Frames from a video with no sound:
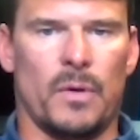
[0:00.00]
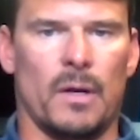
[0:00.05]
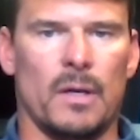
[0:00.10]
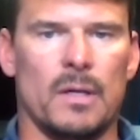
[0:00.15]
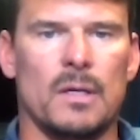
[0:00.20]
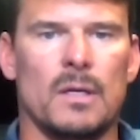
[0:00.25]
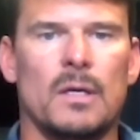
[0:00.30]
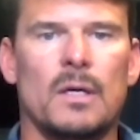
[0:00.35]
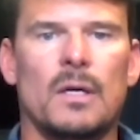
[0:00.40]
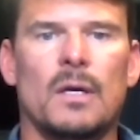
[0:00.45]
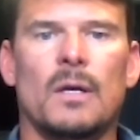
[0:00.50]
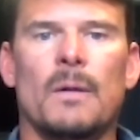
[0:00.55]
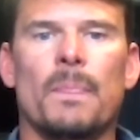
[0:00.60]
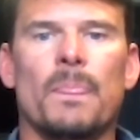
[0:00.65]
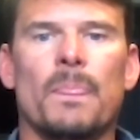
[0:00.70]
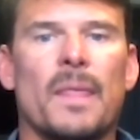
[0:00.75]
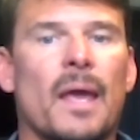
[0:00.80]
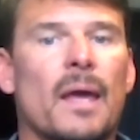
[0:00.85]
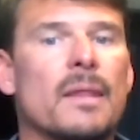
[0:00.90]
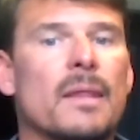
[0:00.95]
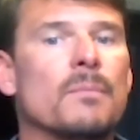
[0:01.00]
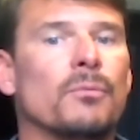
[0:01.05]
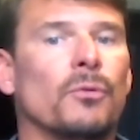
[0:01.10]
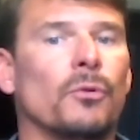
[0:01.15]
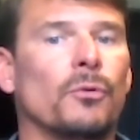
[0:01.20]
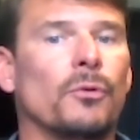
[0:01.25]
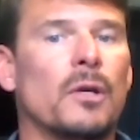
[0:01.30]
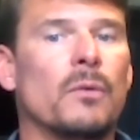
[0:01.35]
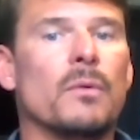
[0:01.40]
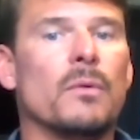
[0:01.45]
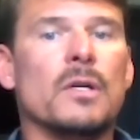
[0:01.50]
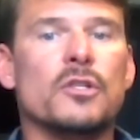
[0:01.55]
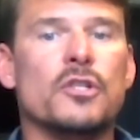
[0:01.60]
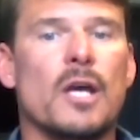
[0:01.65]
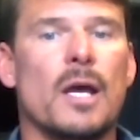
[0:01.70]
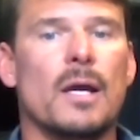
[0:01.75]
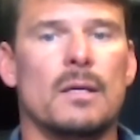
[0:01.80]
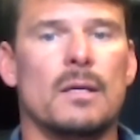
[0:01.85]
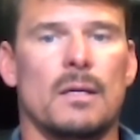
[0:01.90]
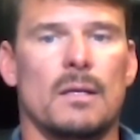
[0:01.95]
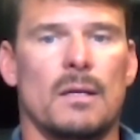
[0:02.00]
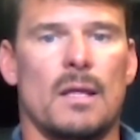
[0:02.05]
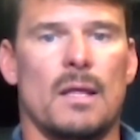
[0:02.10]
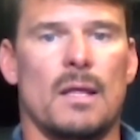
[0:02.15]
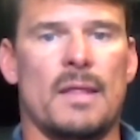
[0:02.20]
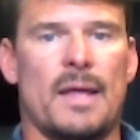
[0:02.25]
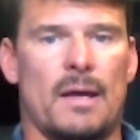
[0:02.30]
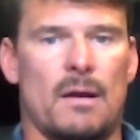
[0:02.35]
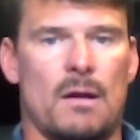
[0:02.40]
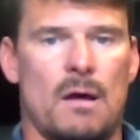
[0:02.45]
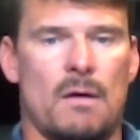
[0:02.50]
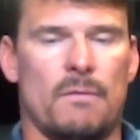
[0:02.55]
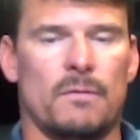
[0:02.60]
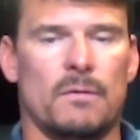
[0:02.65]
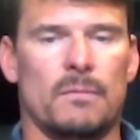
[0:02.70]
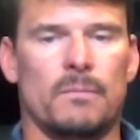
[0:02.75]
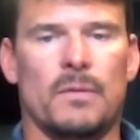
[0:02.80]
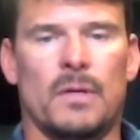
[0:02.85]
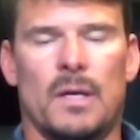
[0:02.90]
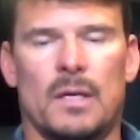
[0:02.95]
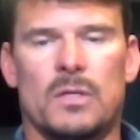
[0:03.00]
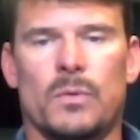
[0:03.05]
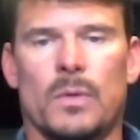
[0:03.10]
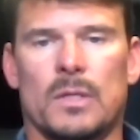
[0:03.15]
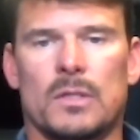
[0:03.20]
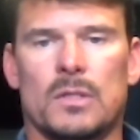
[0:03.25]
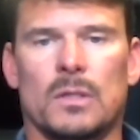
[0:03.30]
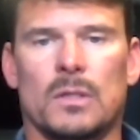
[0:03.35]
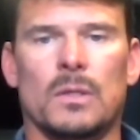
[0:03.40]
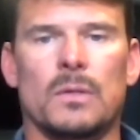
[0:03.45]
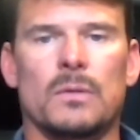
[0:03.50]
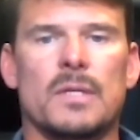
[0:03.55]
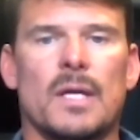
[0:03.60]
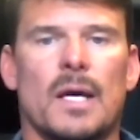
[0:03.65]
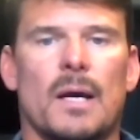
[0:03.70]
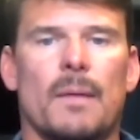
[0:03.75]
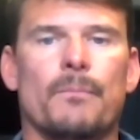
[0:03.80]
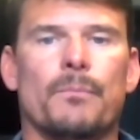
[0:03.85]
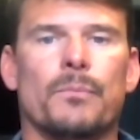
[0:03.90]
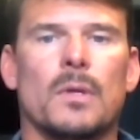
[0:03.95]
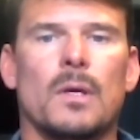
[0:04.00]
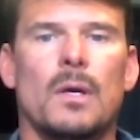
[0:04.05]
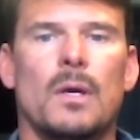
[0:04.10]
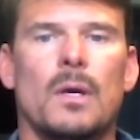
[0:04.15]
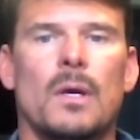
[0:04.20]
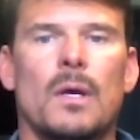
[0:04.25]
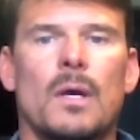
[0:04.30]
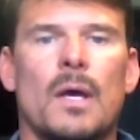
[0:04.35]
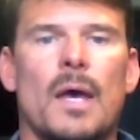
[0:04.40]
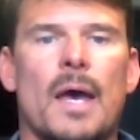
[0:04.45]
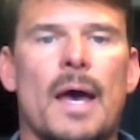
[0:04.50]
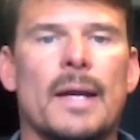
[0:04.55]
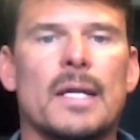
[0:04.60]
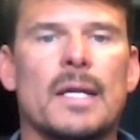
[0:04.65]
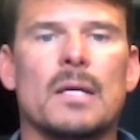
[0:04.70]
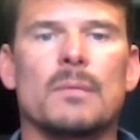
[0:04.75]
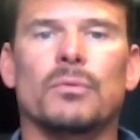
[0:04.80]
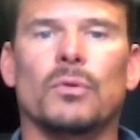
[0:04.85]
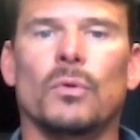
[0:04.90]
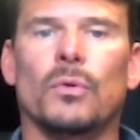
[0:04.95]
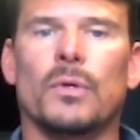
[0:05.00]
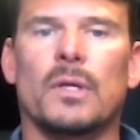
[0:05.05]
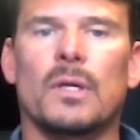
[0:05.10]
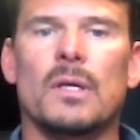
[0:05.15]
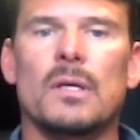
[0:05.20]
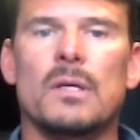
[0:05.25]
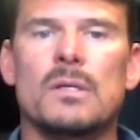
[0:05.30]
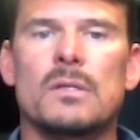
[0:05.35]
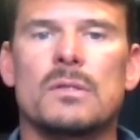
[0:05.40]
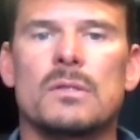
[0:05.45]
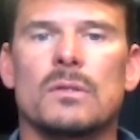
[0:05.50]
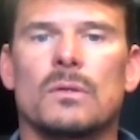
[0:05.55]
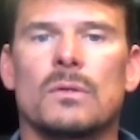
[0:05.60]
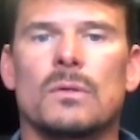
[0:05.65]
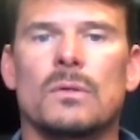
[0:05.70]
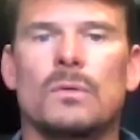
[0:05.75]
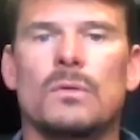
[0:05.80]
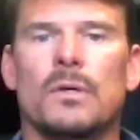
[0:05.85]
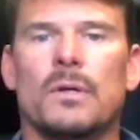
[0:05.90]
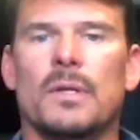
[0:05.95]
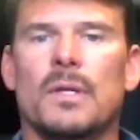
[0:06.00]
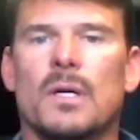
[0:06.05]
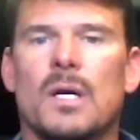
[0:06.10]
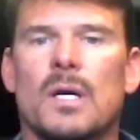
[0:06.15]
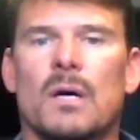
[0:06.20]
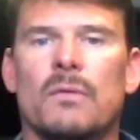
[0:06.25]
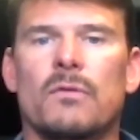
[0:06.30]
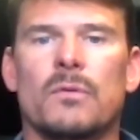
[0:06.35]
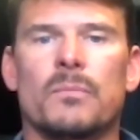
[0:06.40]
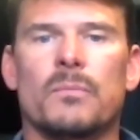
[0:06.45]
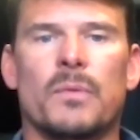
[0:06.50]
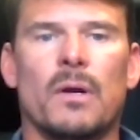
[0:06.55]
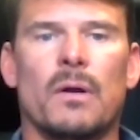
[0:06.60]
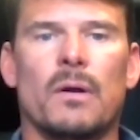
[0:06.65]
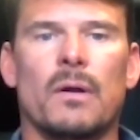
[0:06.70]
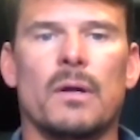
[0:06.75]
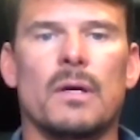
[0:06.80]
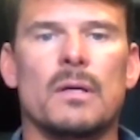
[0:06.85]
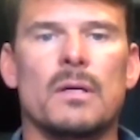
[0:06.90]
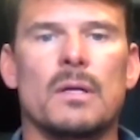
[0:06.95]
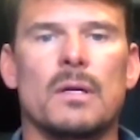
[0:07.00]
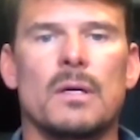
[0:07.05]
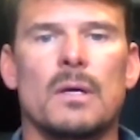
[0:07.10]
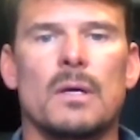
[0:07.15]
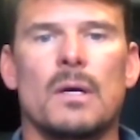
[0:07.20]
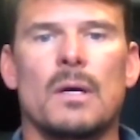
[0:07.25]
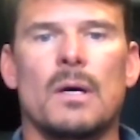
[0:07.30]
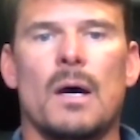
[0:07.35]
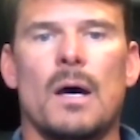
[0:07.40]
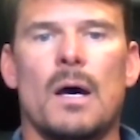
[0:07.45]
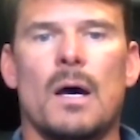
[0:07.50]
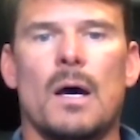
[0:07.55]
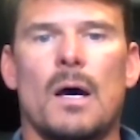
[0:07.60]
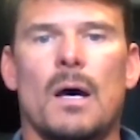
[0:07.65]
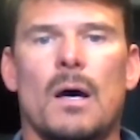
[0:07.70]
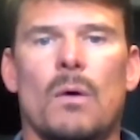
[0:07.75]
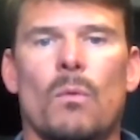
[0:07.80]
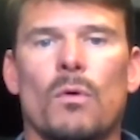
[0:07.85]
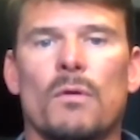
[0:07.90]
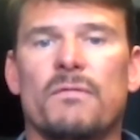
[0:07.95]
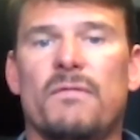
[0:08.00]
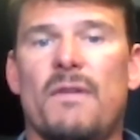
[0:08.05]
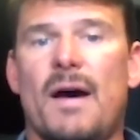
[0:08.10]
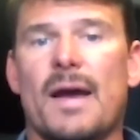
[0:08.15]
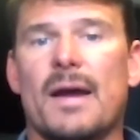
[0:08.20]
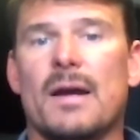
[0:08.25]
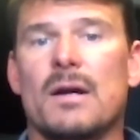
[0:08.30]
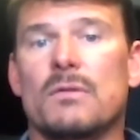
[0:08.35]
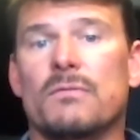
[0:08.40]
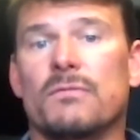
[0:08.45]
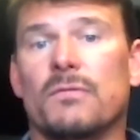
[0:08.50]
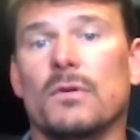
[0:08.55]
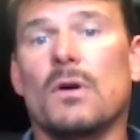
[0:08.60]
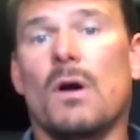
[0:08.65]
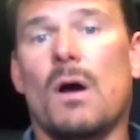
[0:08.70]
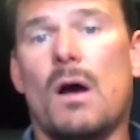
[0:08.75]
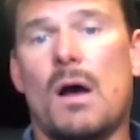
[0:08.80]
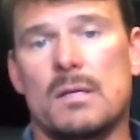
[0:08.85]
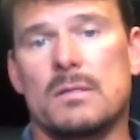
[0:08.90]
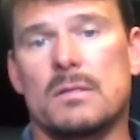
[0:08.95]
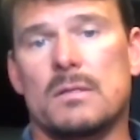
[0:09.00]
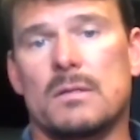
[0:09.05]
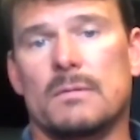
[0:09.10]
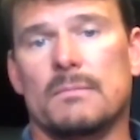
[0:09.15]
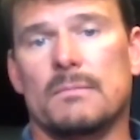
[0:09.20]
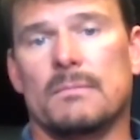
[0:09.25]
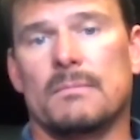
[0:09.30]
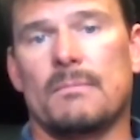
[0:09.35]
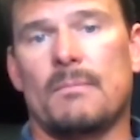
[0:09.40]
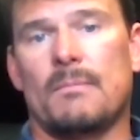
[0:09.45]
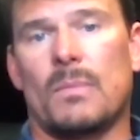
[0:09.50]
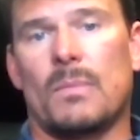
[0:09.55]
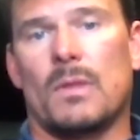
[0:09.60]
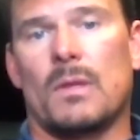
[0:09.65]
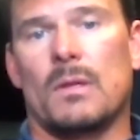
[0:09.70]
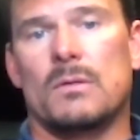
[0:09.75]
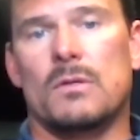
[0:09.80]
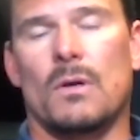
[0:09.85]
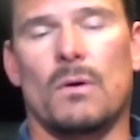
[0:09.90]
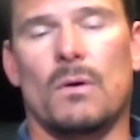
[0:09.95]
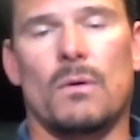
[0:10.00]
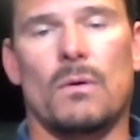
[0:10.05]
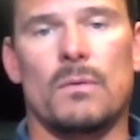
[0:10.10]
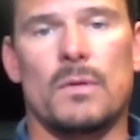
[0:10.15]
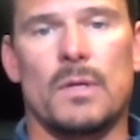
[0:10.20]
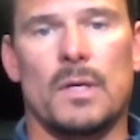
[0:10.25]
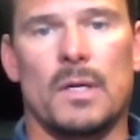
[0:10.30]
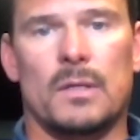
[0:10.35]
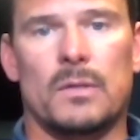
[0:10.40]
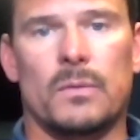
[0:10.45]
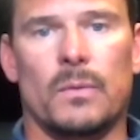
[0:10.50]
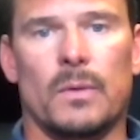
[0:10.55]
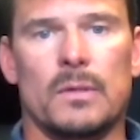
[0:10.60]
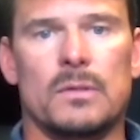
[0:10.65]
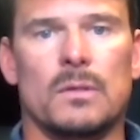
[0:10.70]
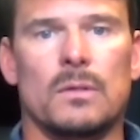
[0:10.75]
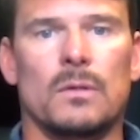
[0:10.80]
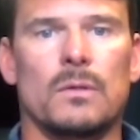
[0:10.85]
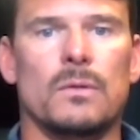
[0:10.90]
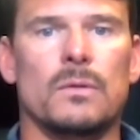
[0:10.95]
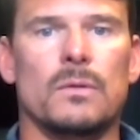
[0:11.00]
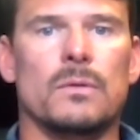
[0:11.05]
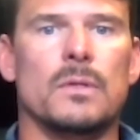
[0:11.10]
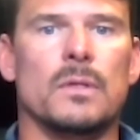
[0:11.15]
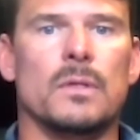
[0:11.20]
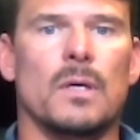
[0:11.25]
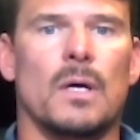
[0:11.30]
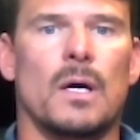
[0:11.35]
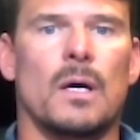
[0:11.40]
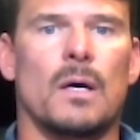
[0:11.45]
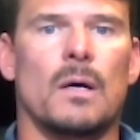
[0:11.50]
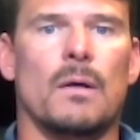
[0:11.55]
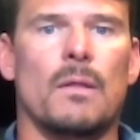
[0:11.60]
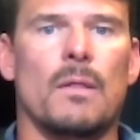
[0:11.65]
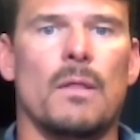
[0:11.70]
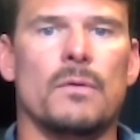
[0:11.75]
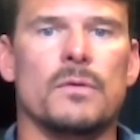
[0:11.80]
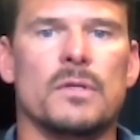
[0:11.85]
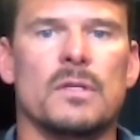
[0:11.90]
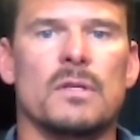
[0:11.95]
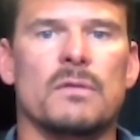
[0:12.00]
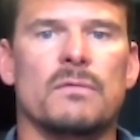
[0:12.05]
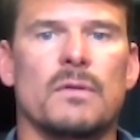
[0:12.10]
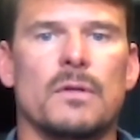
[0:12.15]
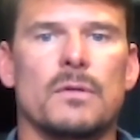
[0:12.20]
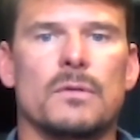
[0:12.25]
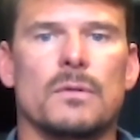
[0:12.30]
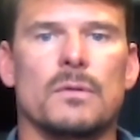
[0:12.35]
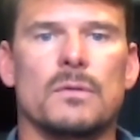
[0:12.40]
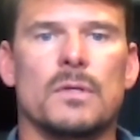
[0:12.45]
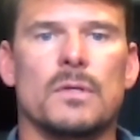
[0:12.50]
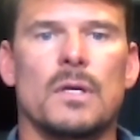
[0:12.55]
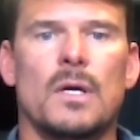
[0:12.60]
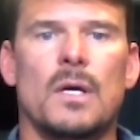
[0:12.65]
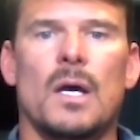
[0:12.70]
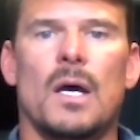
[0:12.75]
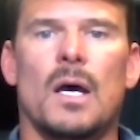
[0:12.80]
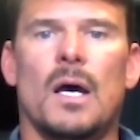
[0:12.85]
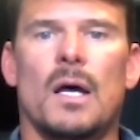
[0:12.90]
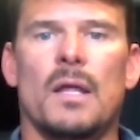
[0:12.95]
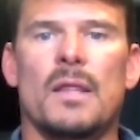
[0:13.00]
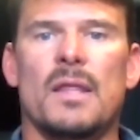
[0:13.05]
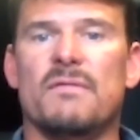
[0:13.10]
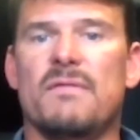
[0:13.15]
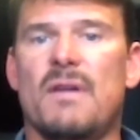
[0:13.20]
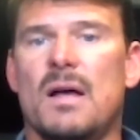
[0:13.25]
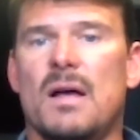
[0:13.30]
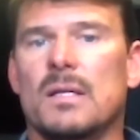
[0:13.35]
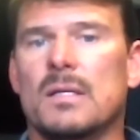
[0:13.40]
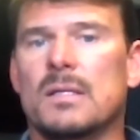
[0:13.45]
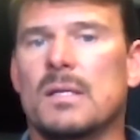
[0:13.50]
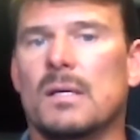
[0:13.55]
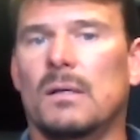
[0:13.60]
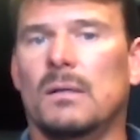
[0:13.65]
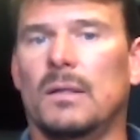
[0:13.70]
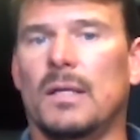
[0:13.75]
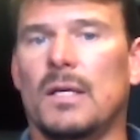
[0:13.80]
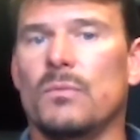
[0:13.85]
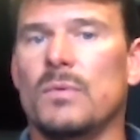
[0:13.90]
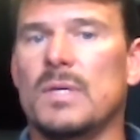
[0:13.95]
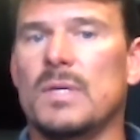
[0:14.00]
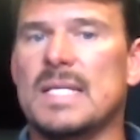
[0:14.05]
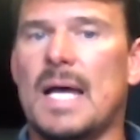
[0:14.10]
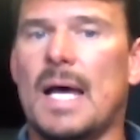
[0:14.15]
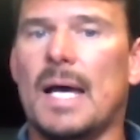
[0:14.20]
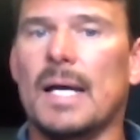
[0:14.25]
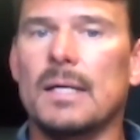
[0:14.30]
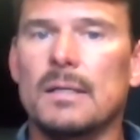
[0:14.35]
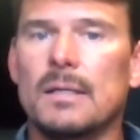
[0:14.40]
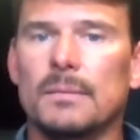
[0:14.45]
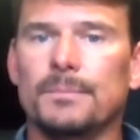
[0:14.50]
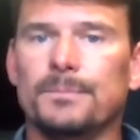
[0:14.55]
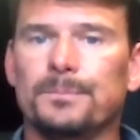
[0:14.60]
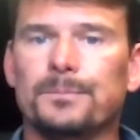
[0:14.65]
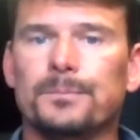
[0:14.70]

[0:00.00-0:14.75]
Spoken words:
period, and the employee rejected that offer. You get to exclude them. Any employees who during the covered period were fired for cause. So you get to exclude those individuals. They voluntarily resigned,